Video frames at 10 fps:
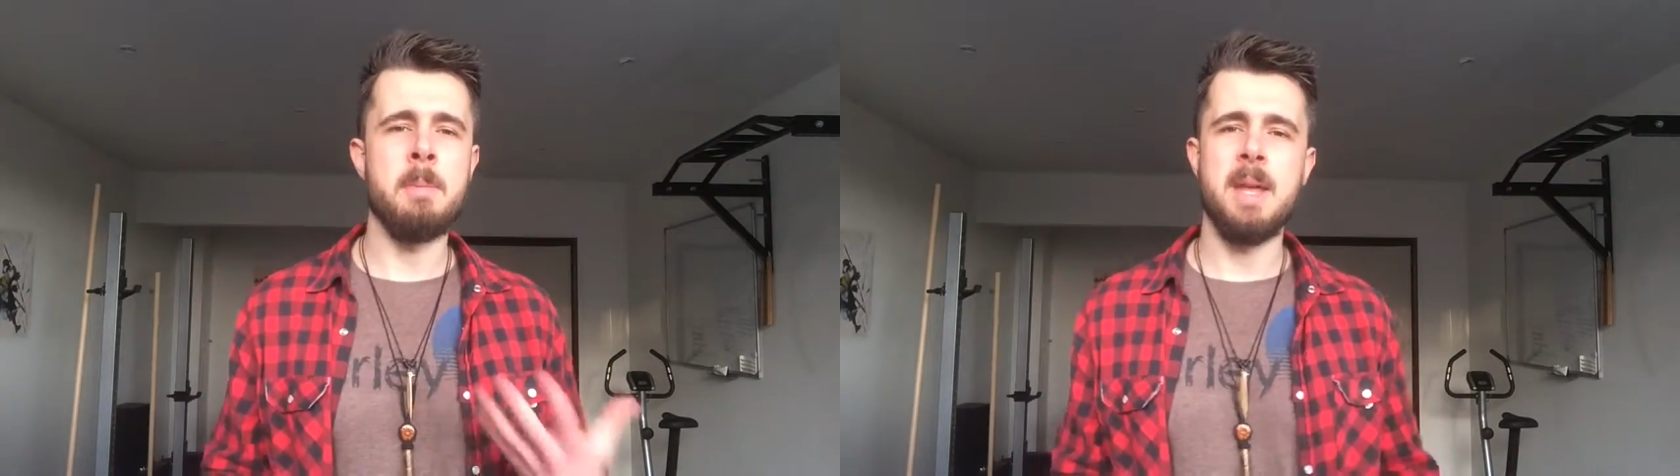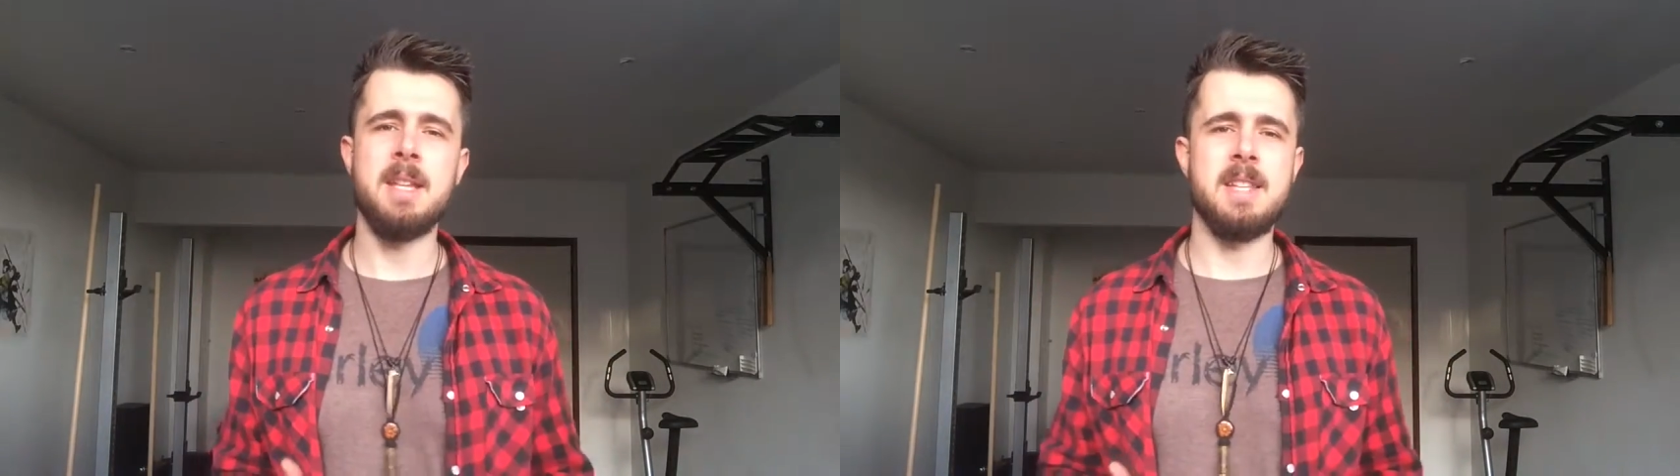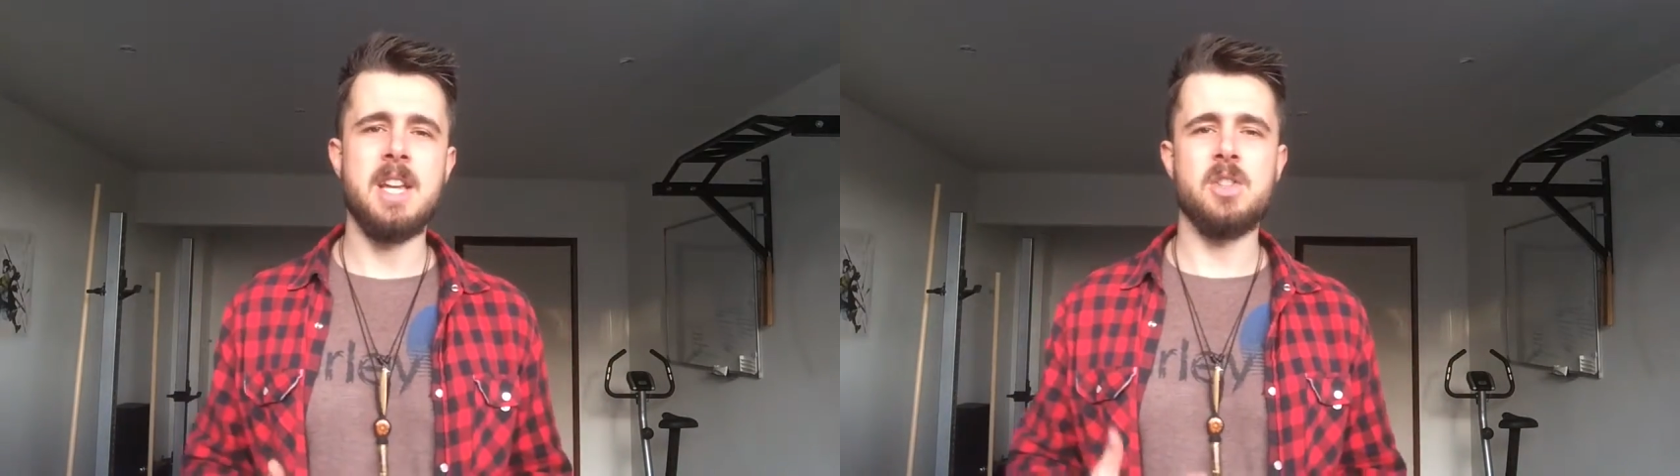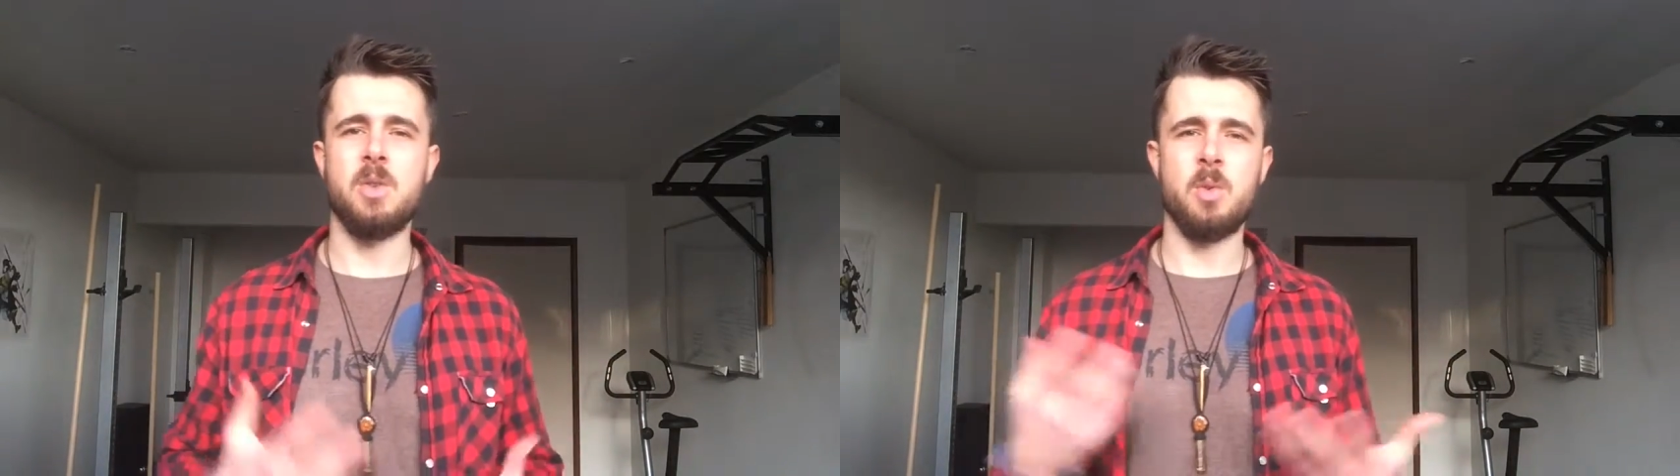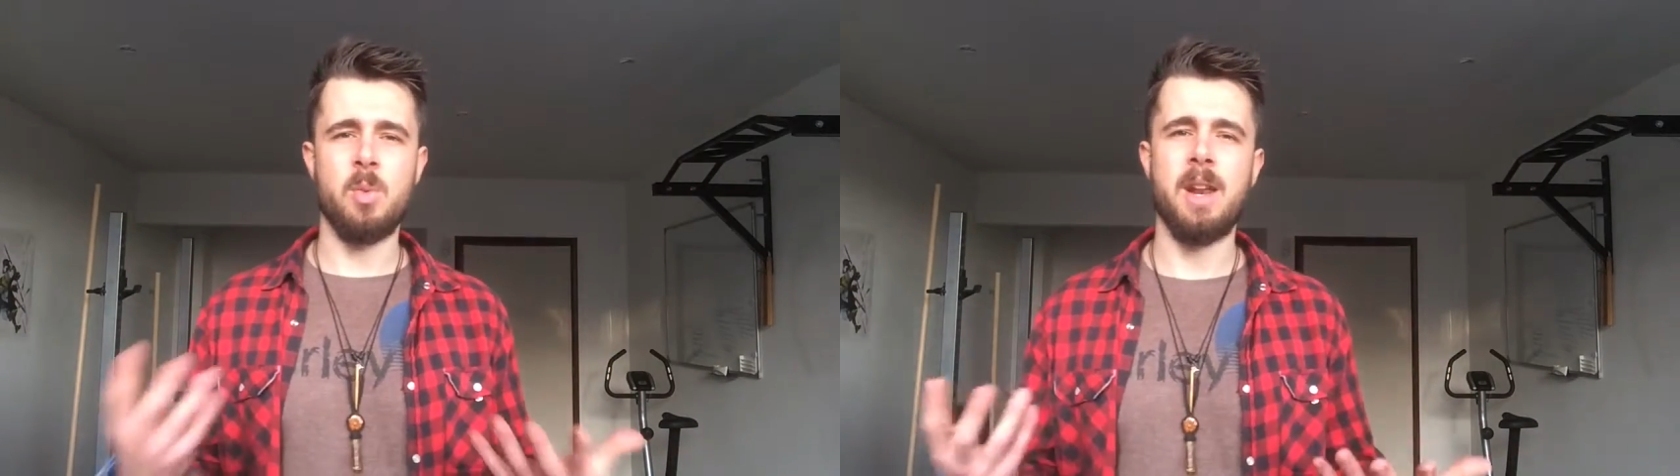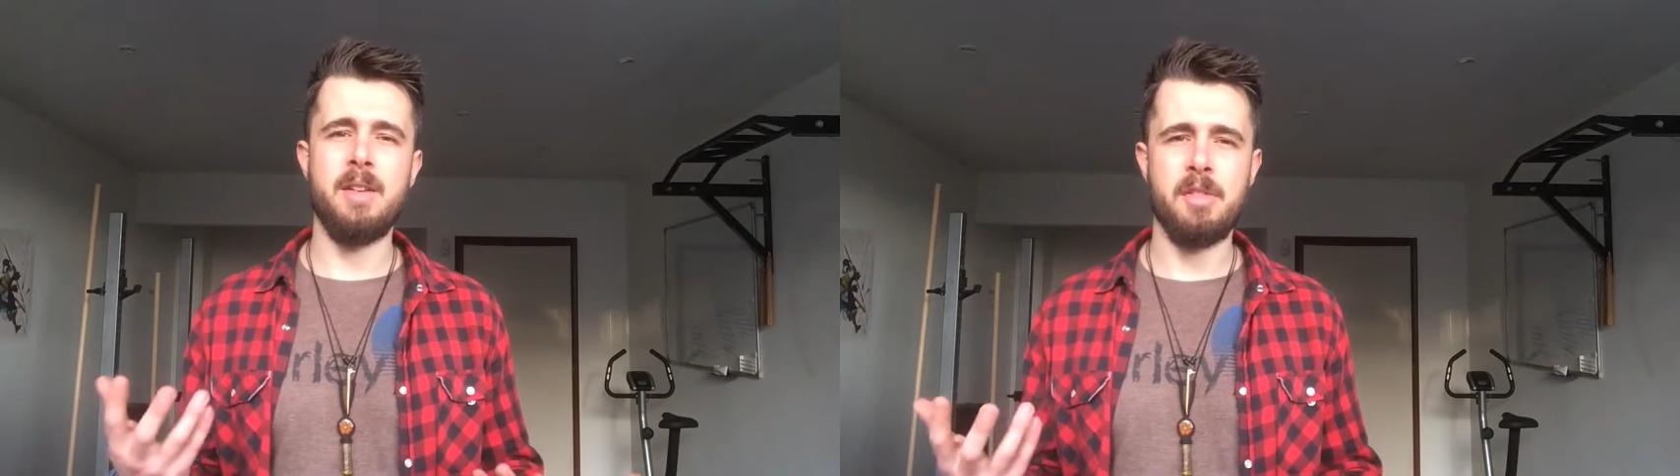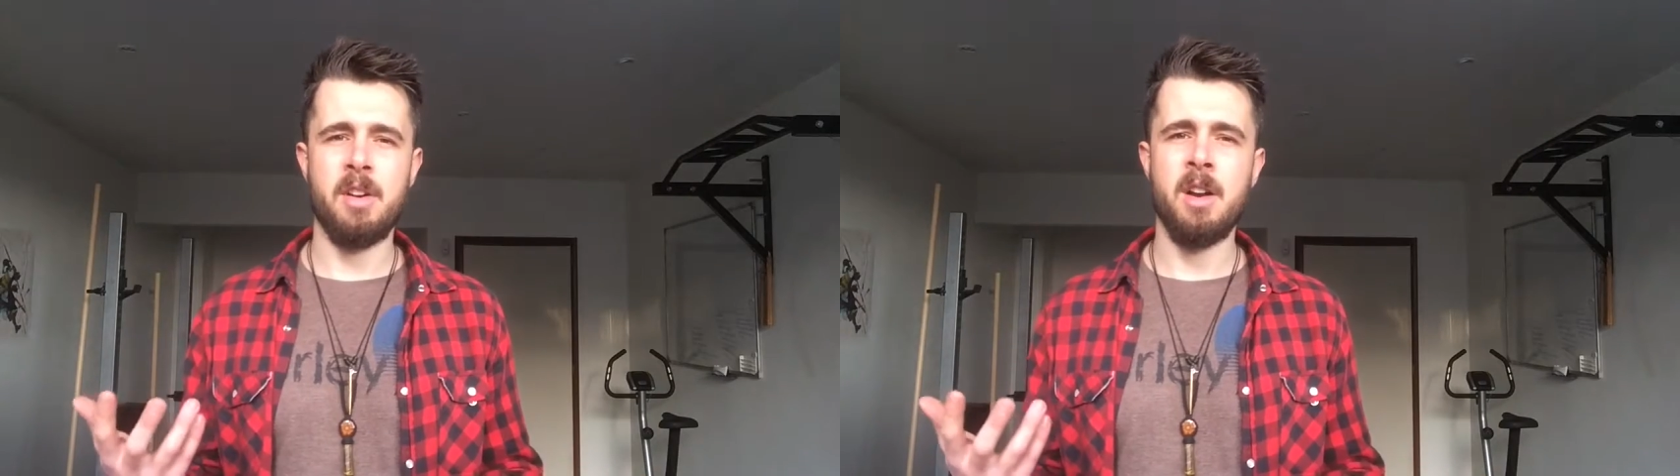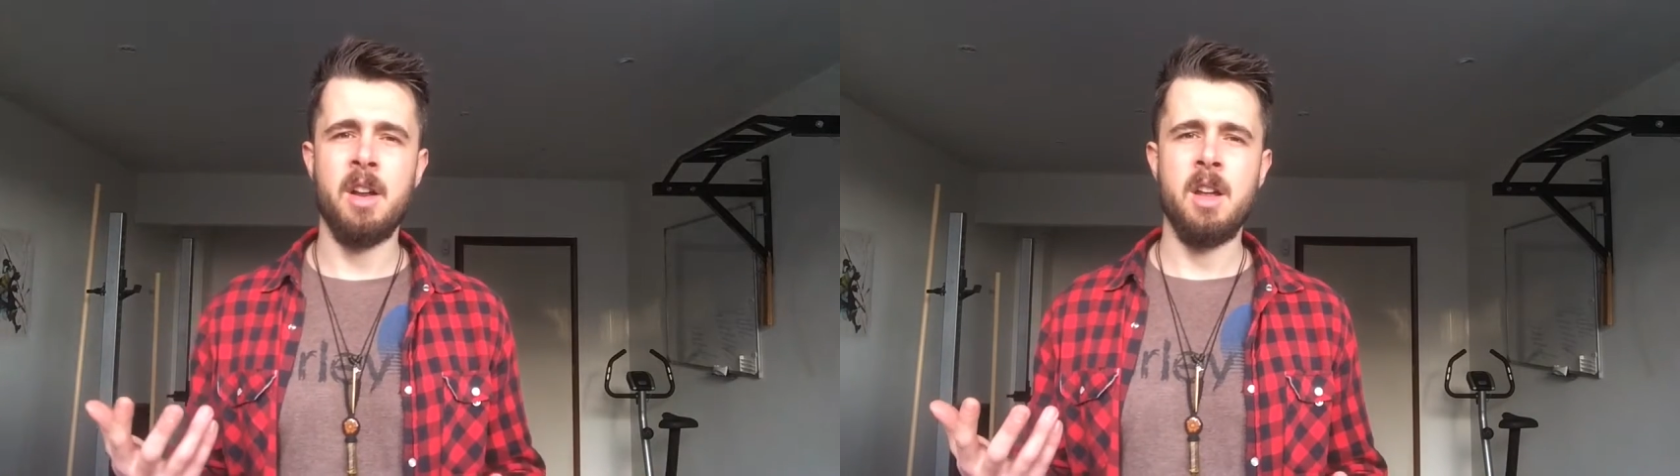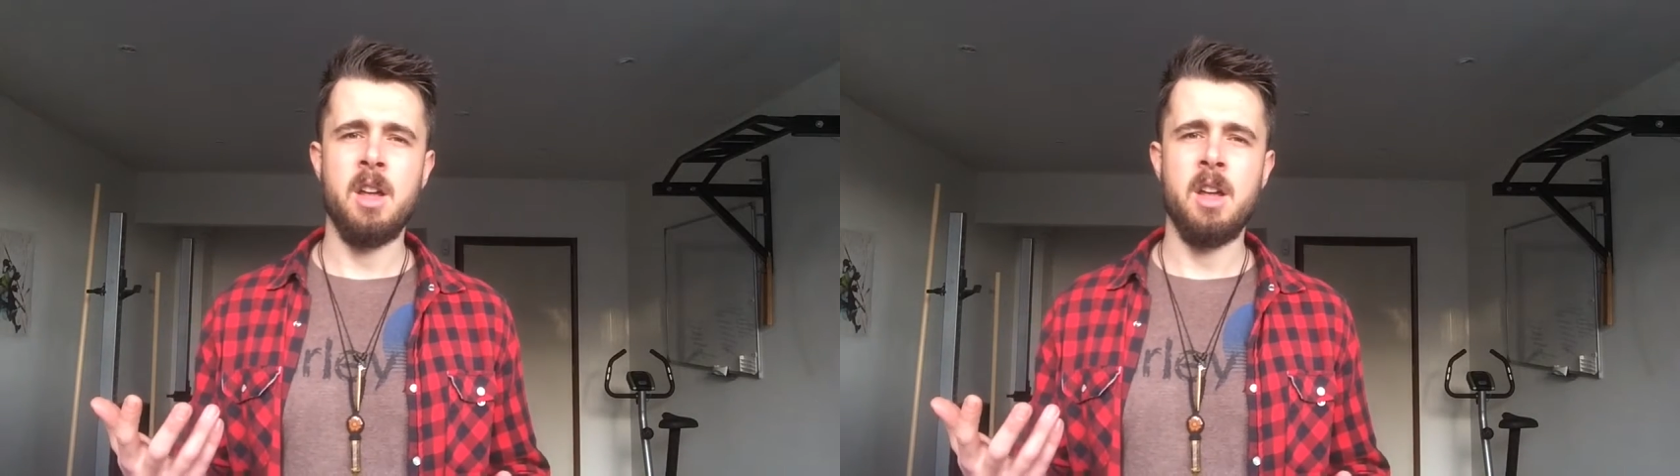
meditation or whatever.